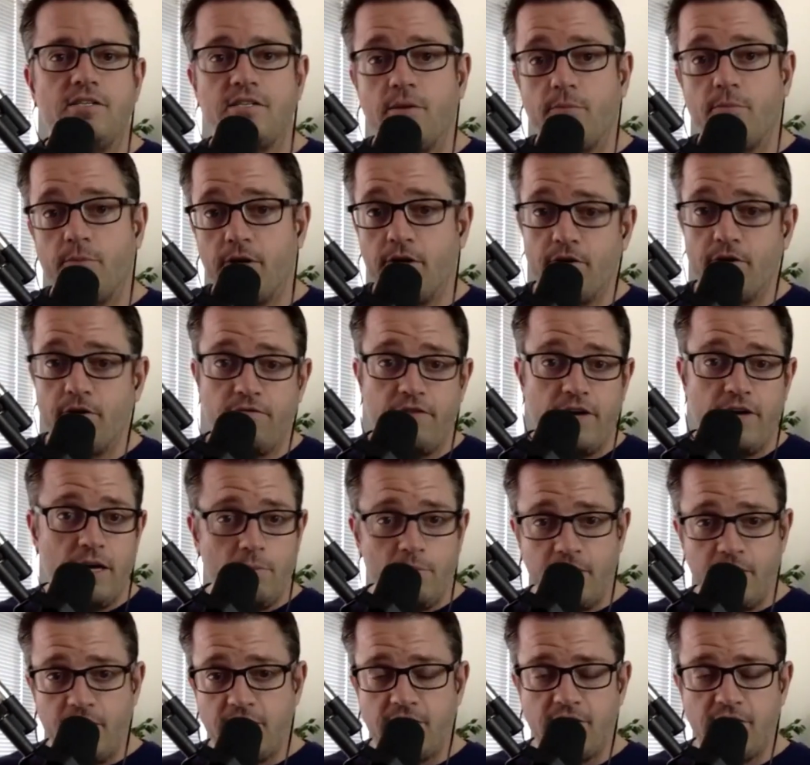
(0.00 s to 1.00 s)
Someone in your
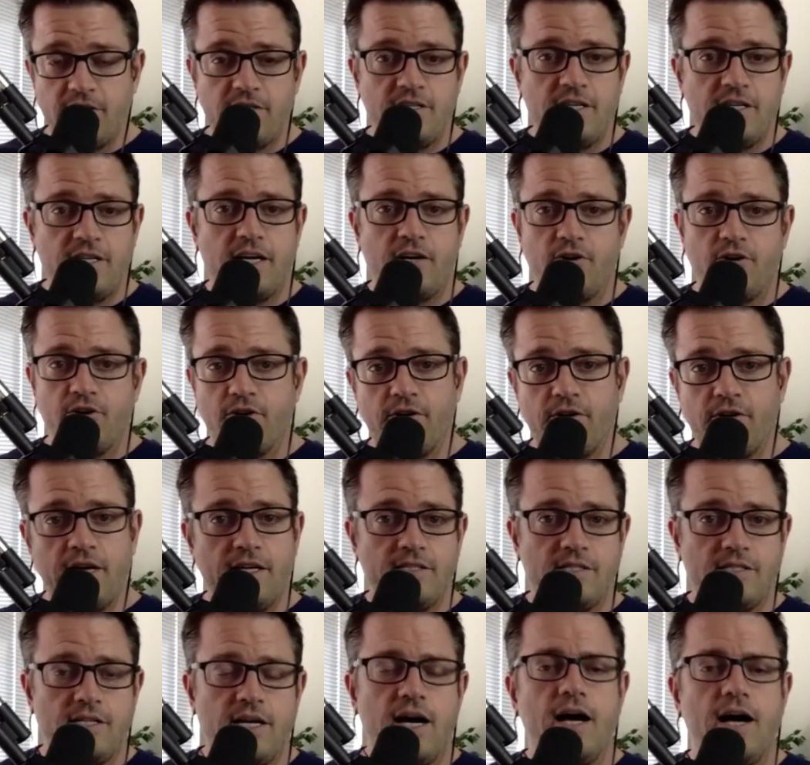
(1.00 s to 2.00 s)
family's sick or
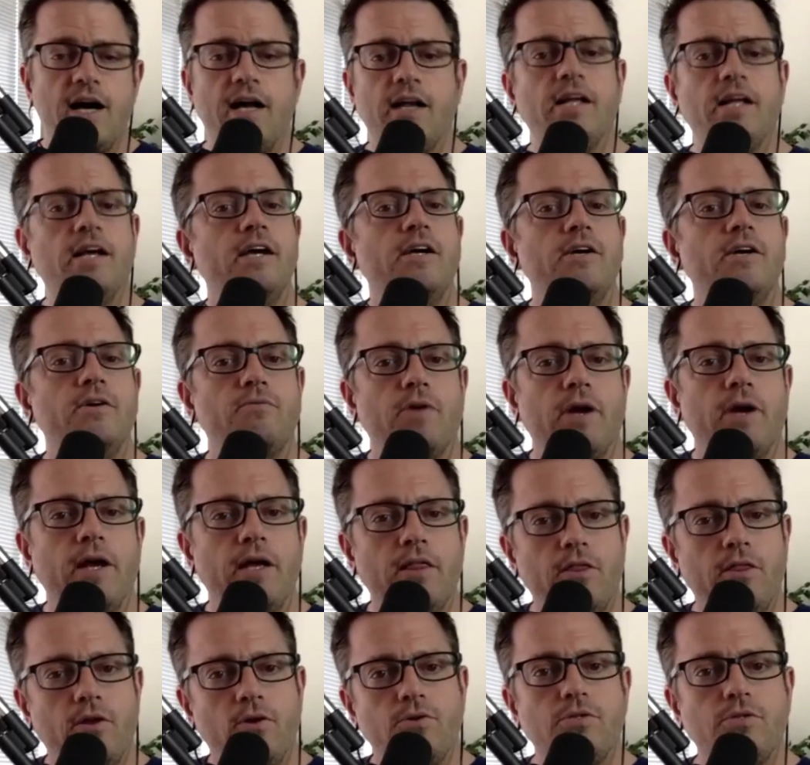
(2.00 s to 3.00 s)
has died, right?
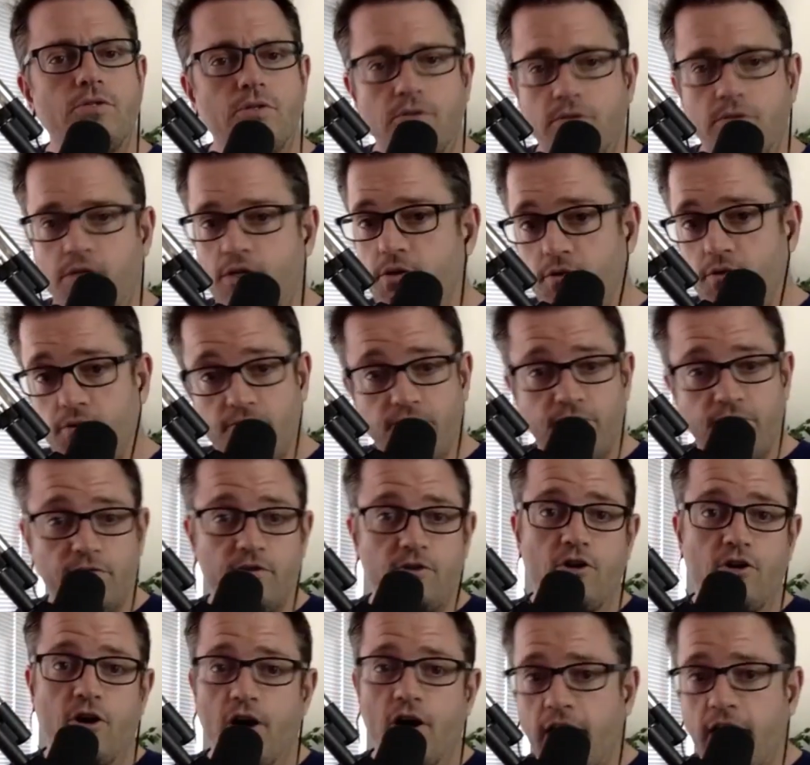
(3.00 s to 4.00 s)
Your
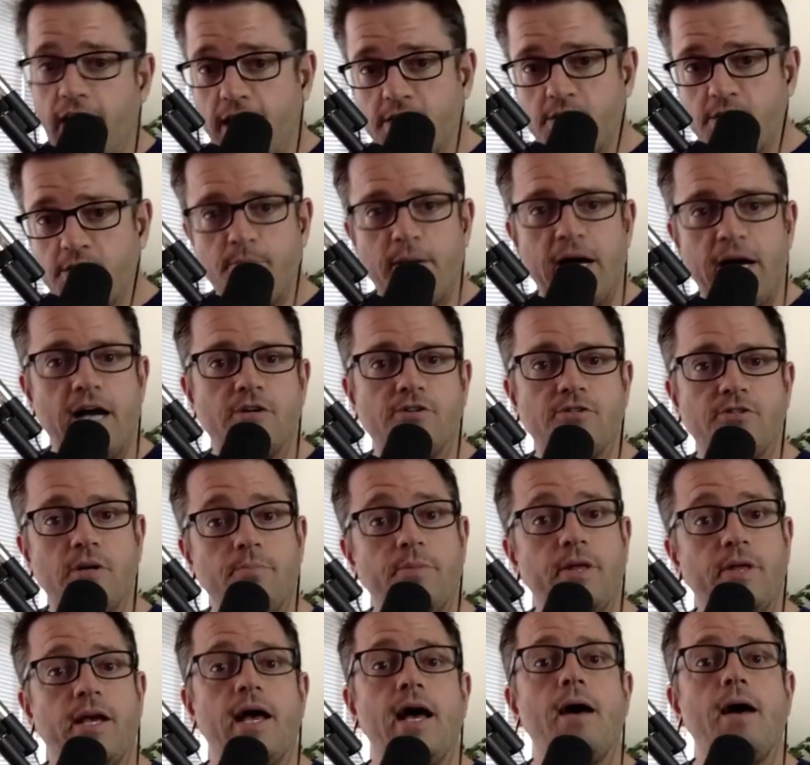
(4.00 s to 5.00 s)
car got smashed.
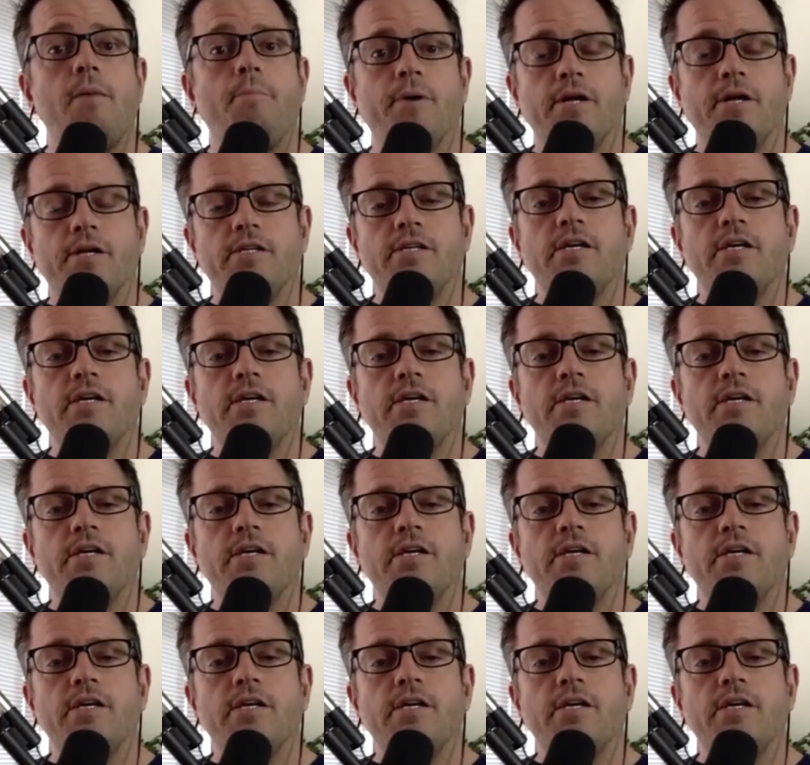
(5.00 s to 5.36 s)
Something happened.